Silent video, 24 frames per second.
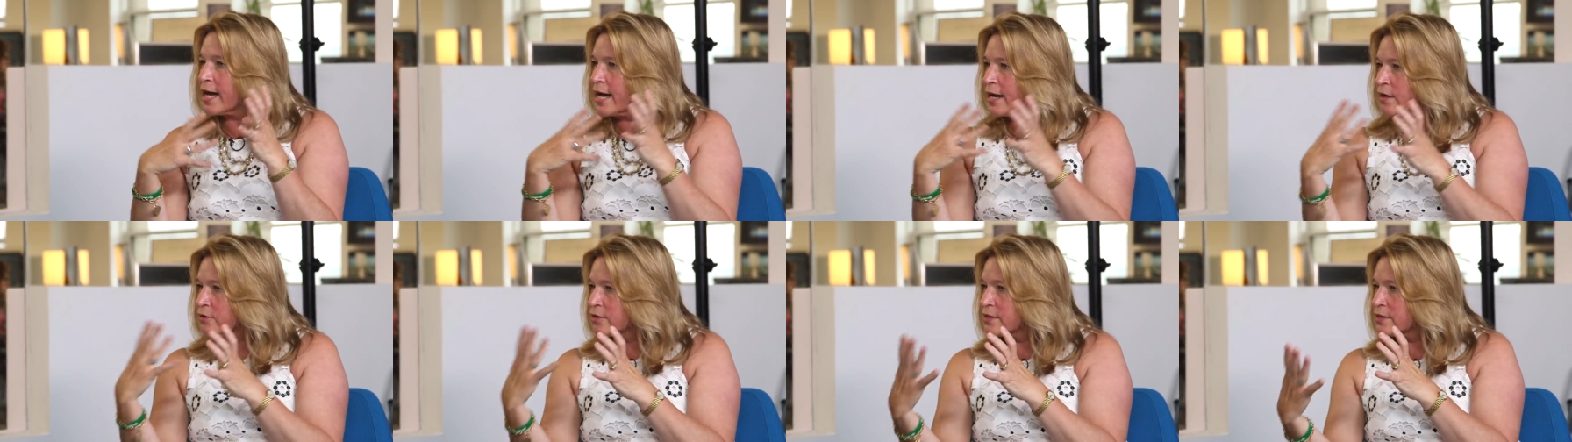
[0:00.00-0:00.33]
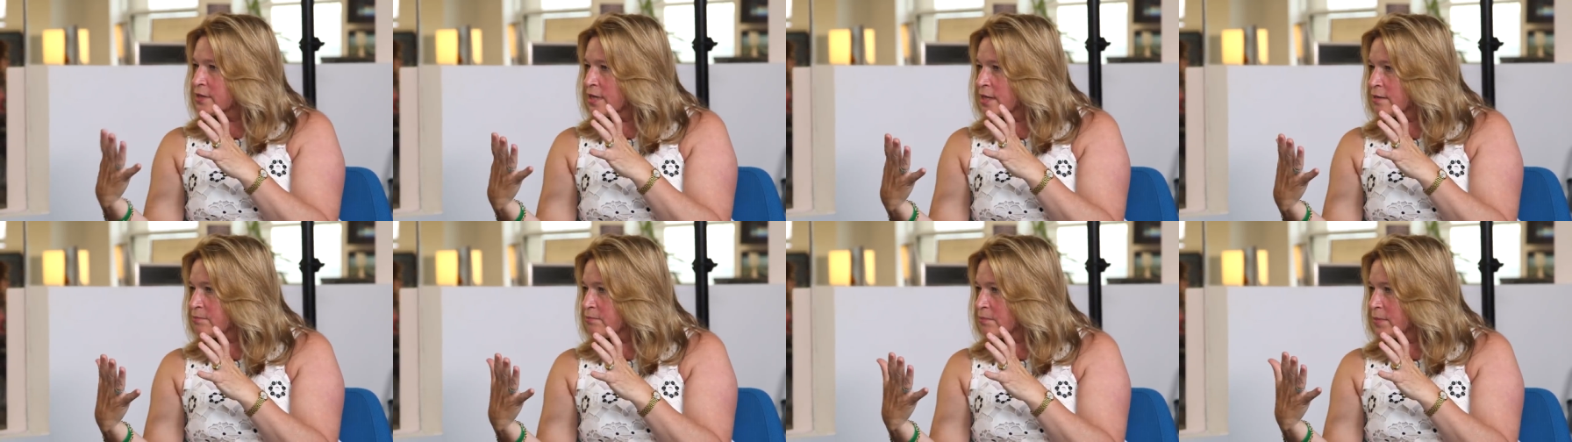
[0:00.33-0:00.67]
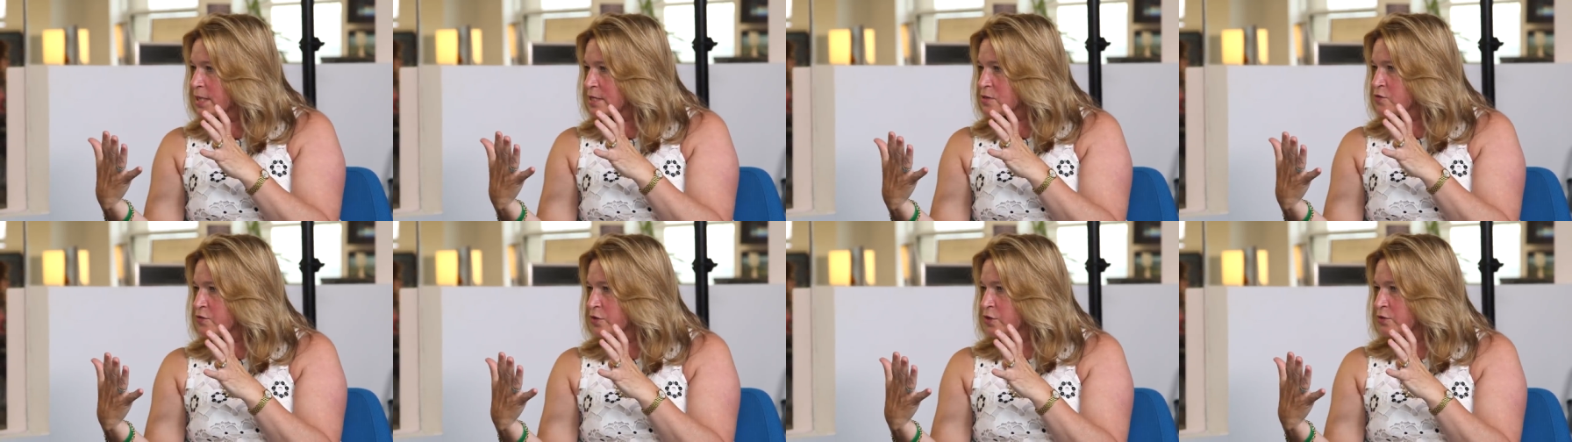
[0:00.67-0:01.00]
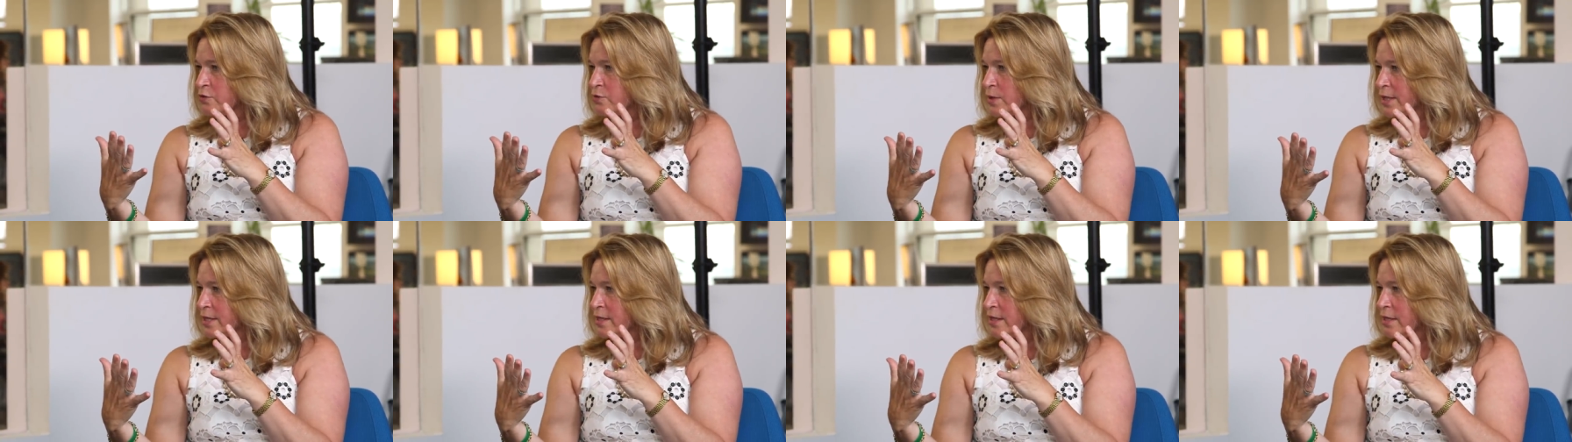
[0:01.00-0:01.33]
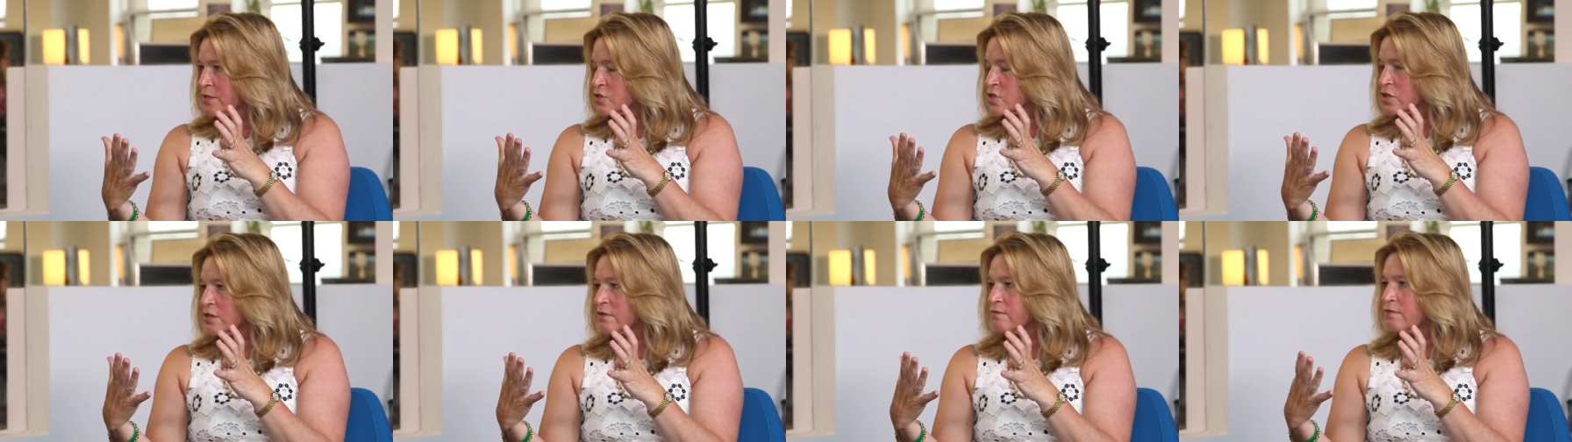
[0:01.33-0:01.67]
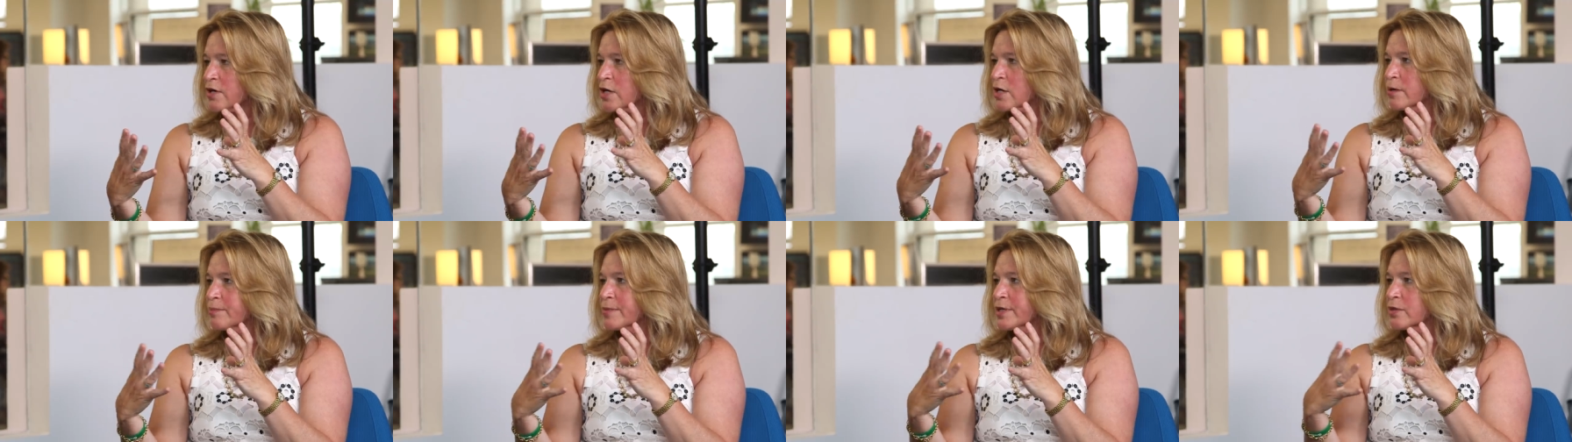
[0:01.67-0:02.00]
out in that mixed field radiation
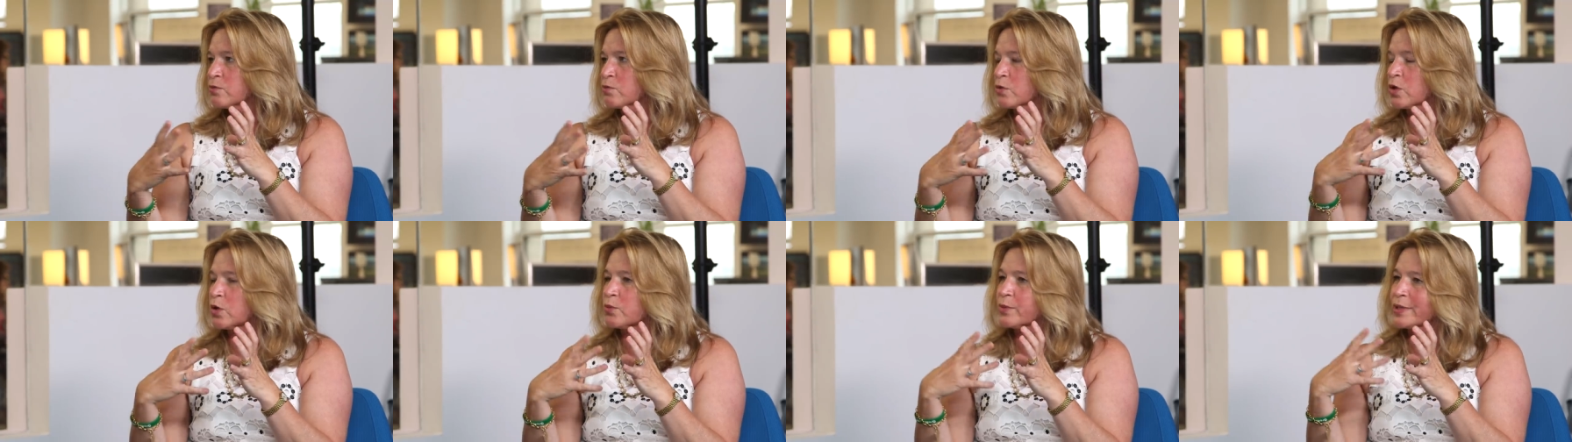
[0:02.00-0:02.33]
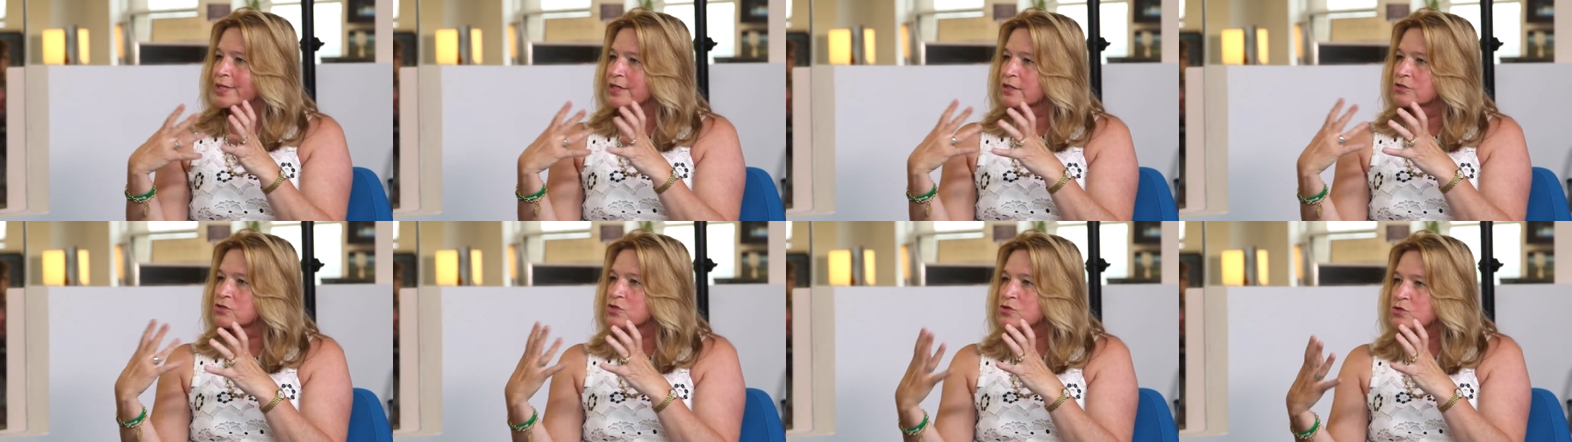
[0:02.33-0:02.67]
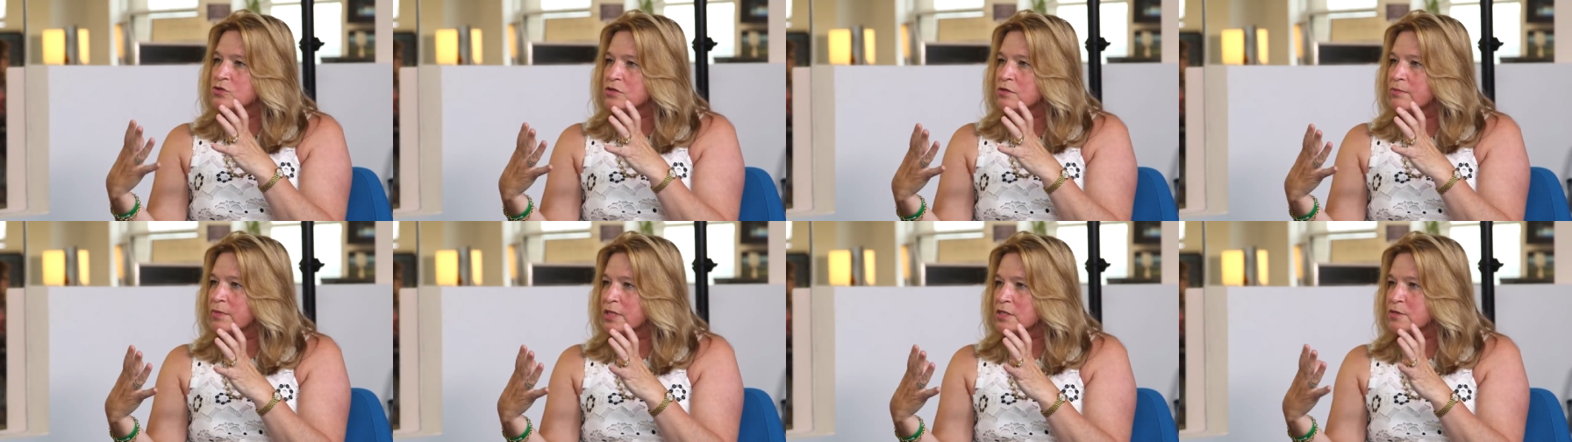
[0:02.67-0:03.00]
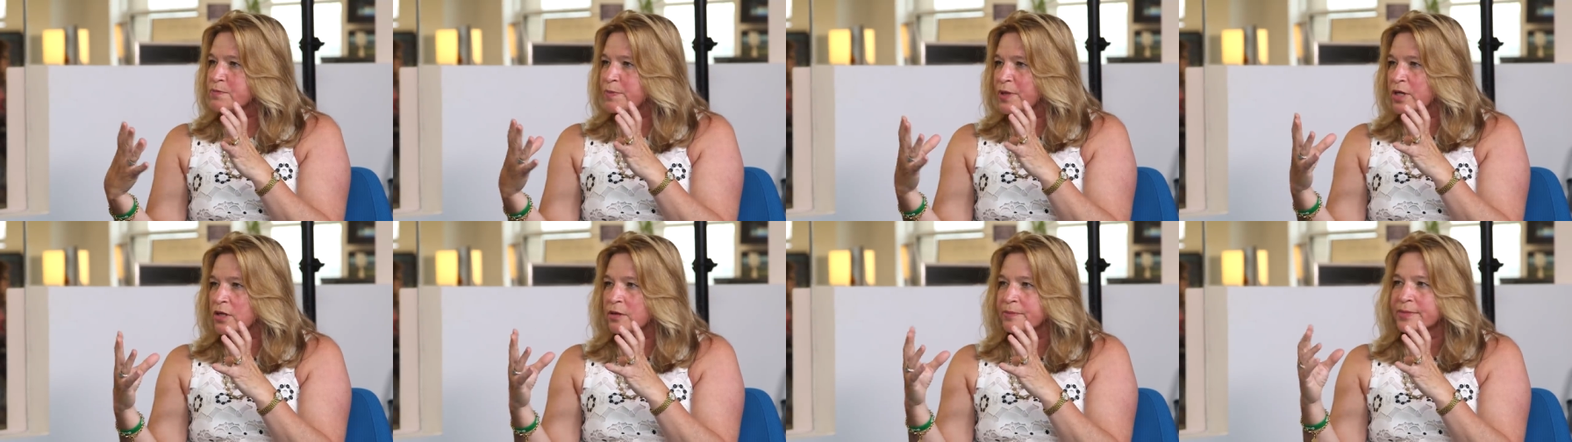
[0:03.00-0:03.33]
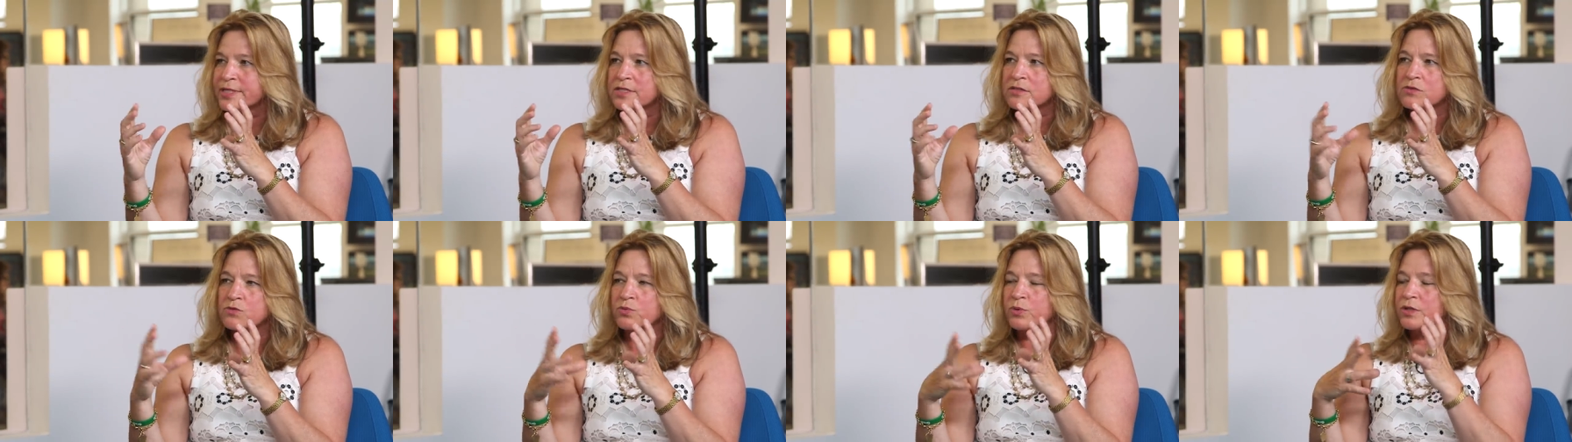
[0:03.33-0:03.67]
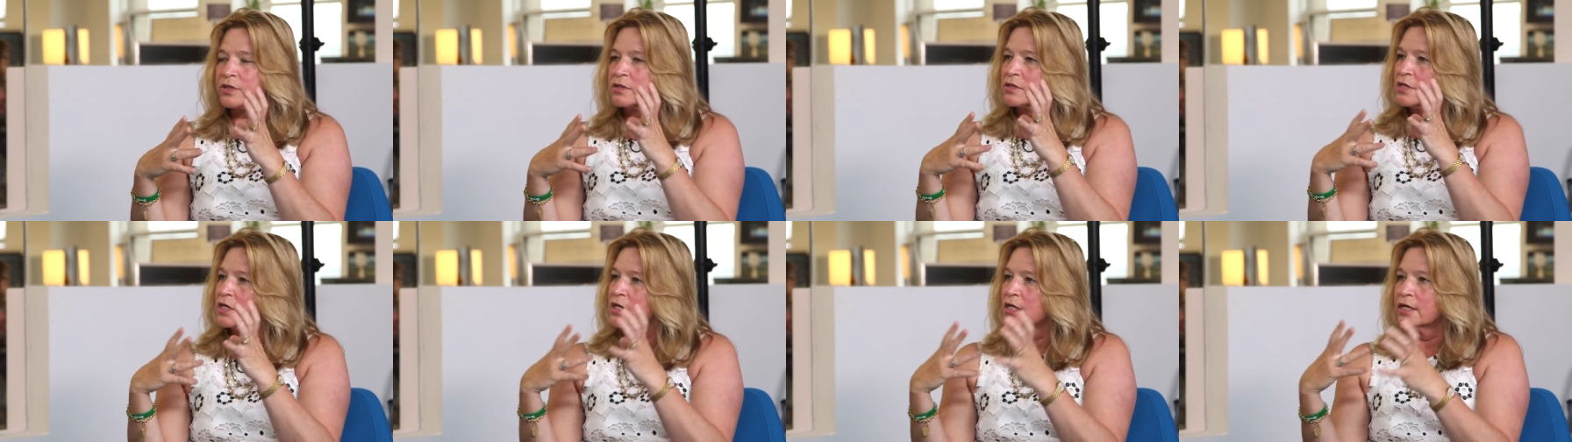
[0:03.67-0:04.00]
environment where we can do some experiments
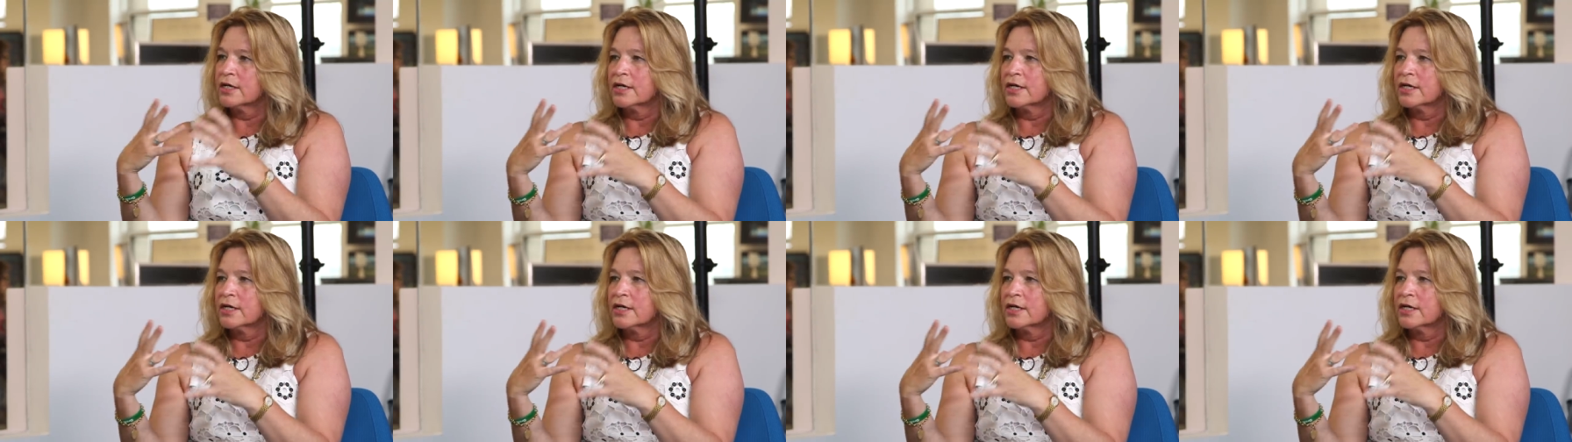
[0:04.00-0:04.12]
with